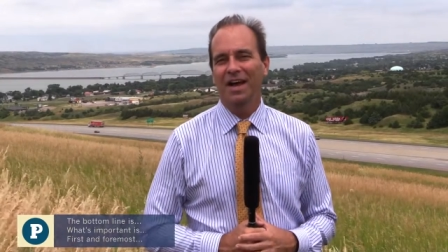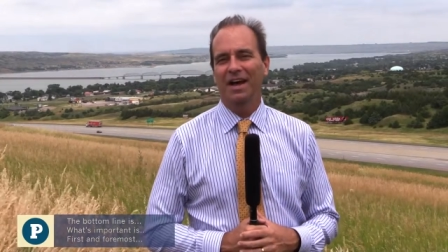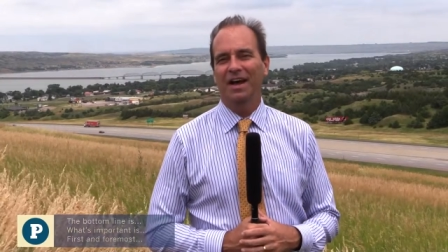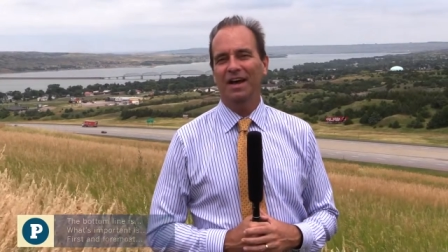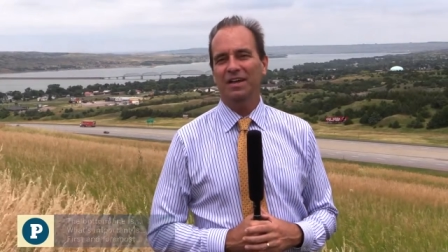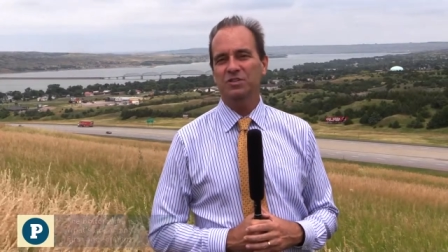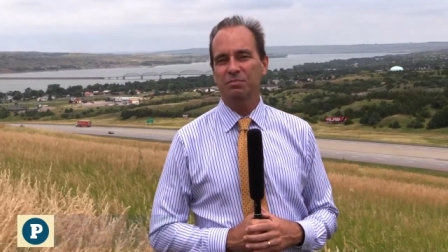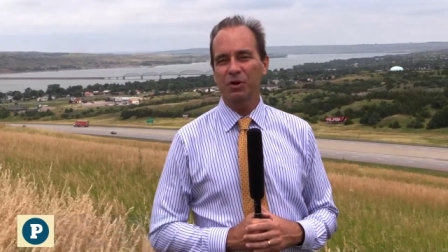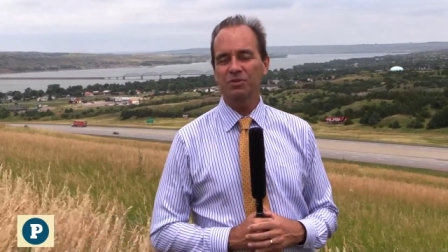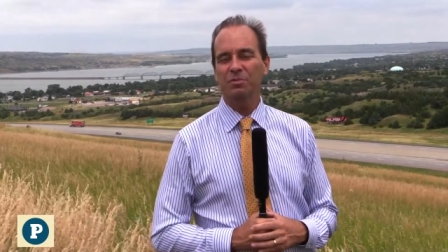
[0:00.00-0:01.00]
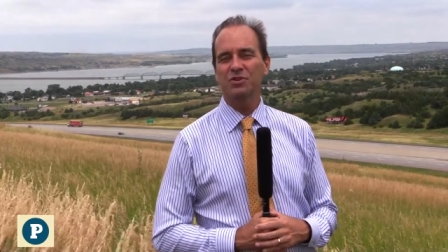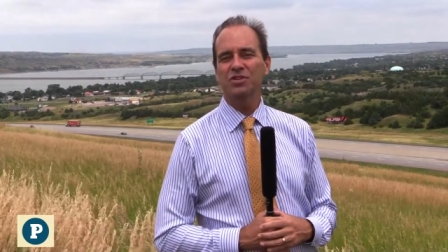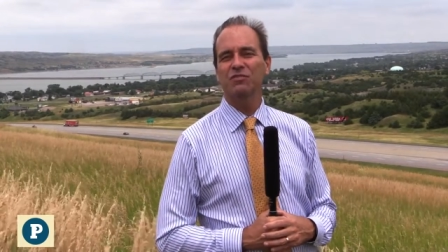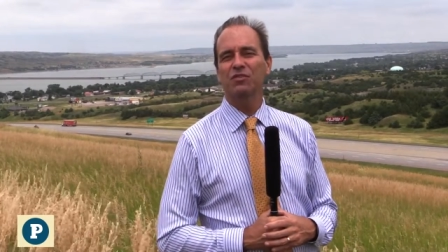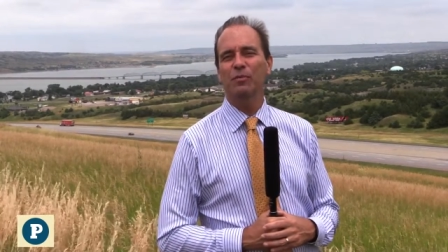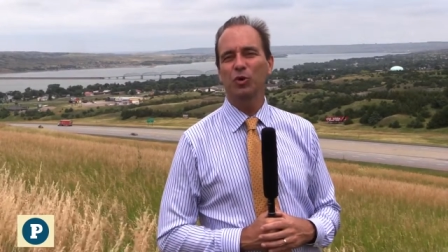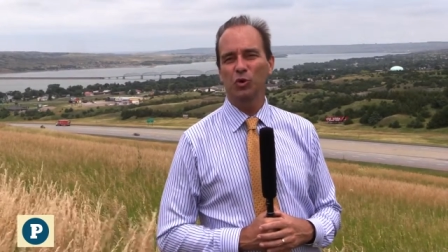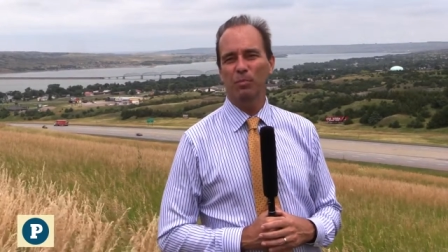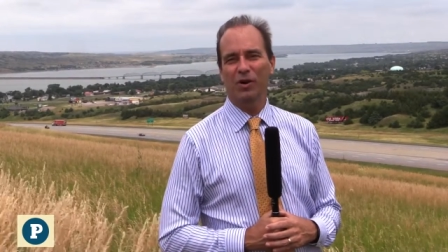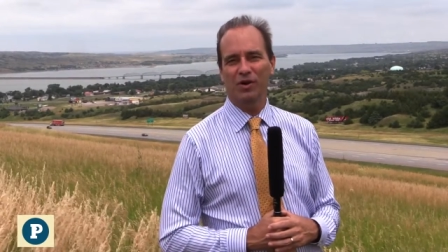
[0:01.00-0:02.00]
Uh, a spokesperson from
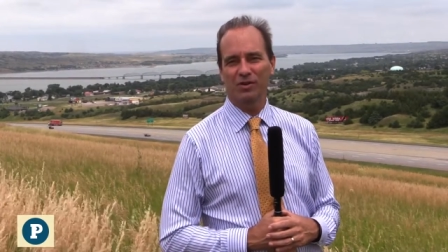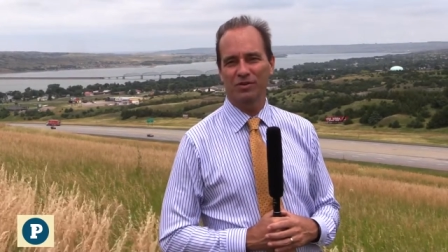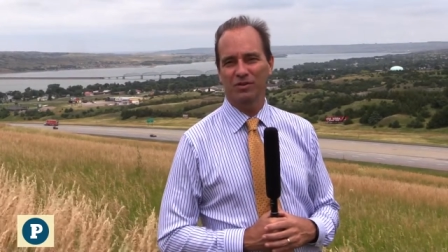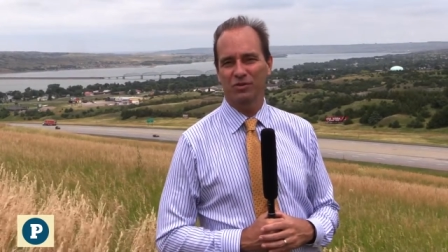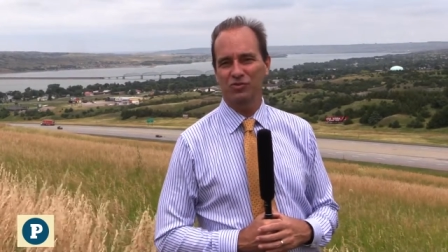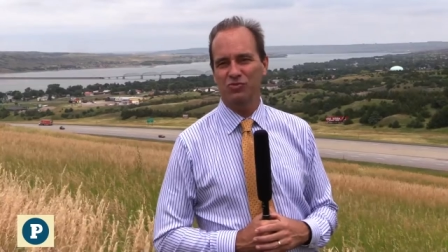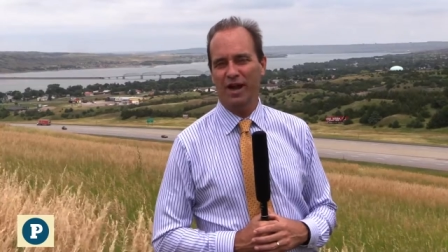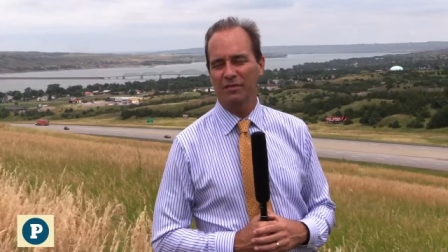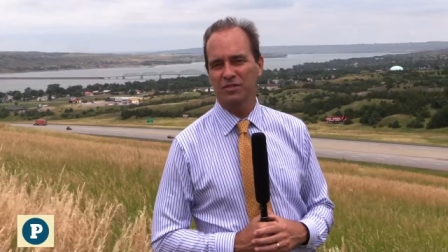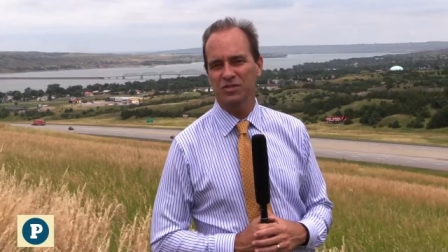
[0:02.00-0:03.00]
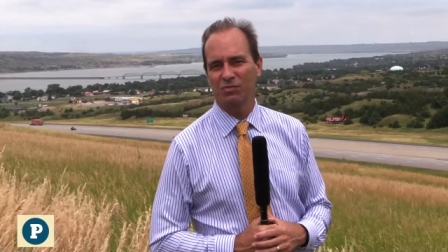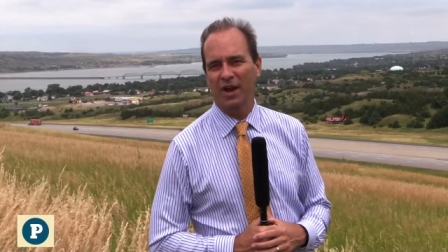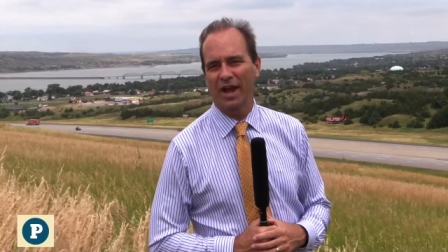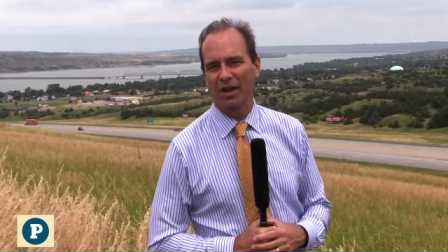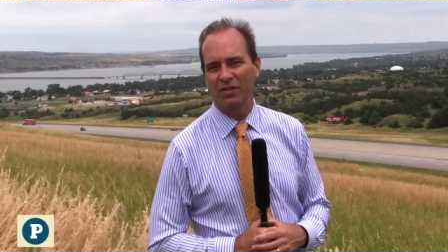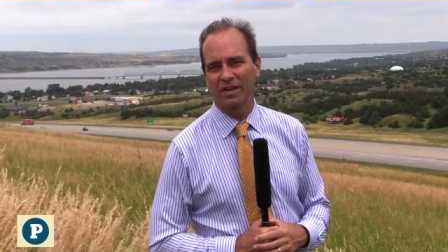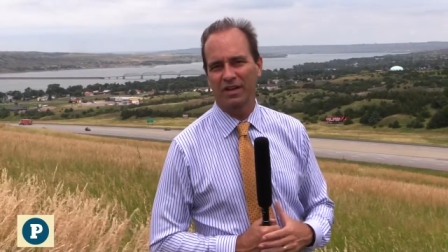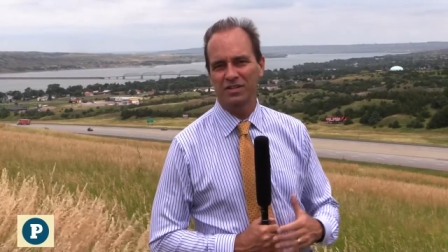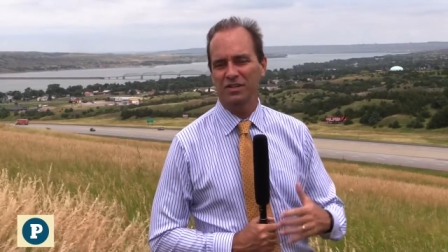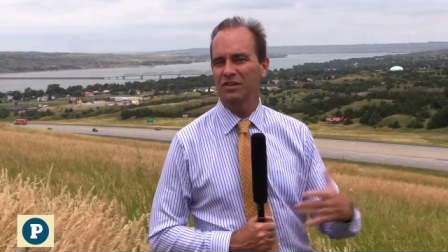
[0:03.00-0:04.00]
Uber, who travels around
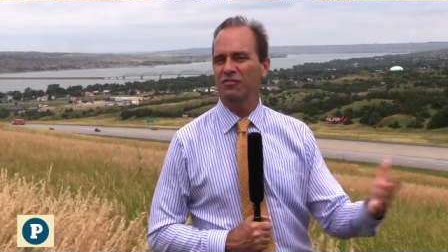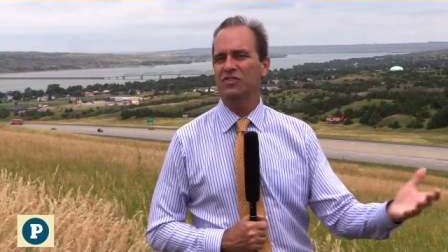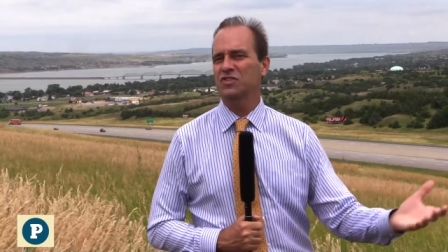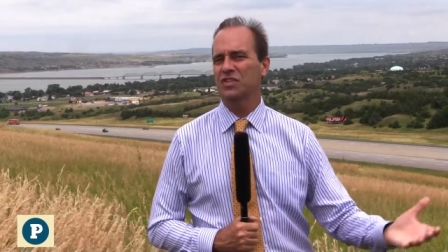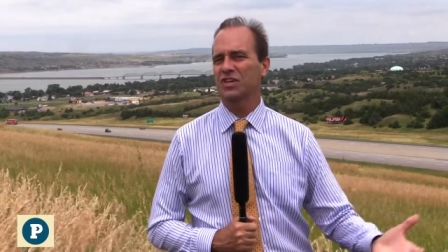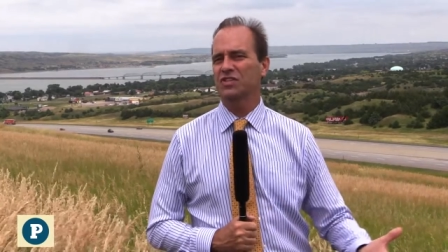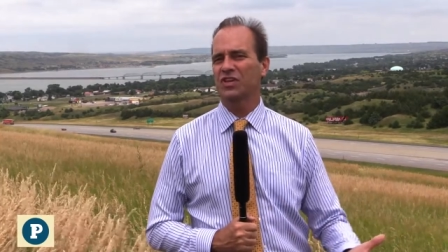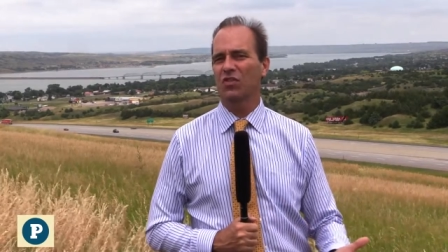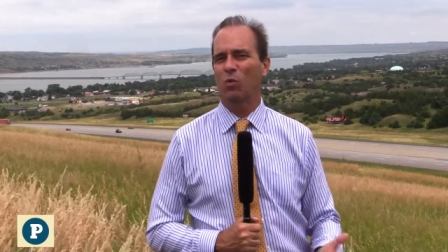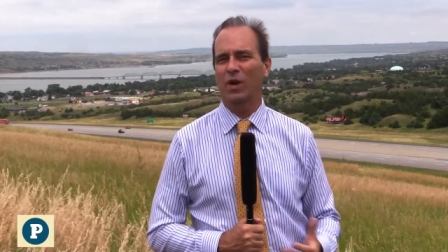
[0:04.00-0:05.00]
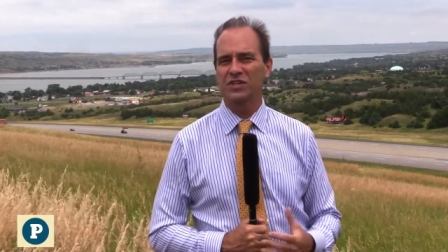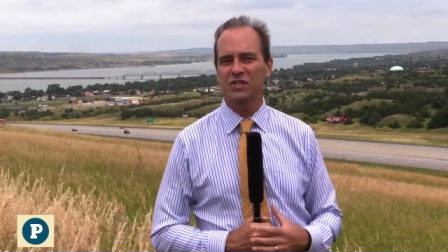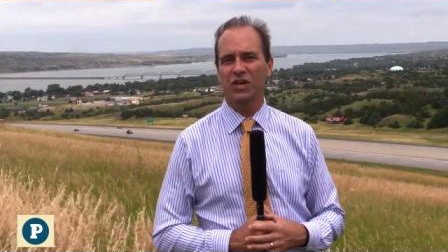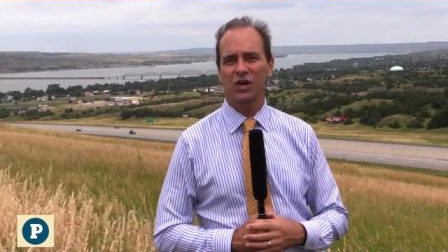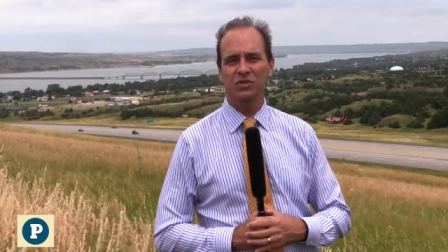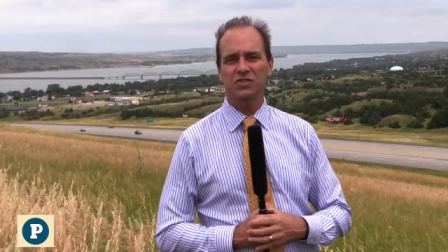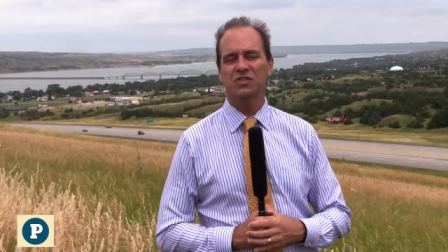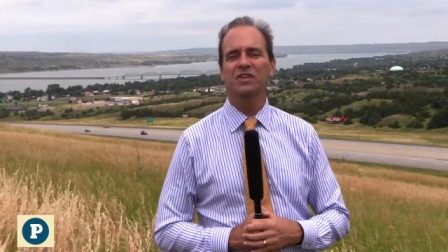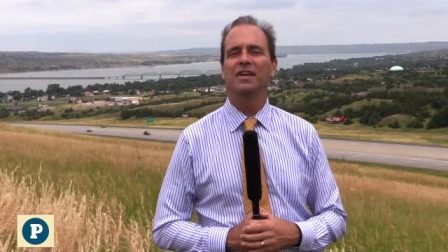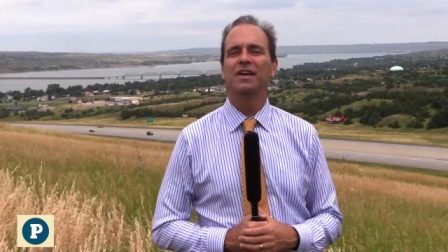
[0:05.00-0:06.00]
uh, to different cities on the West
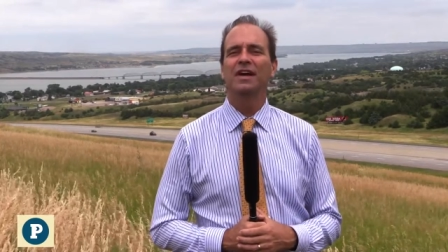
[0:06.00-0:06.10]
Coast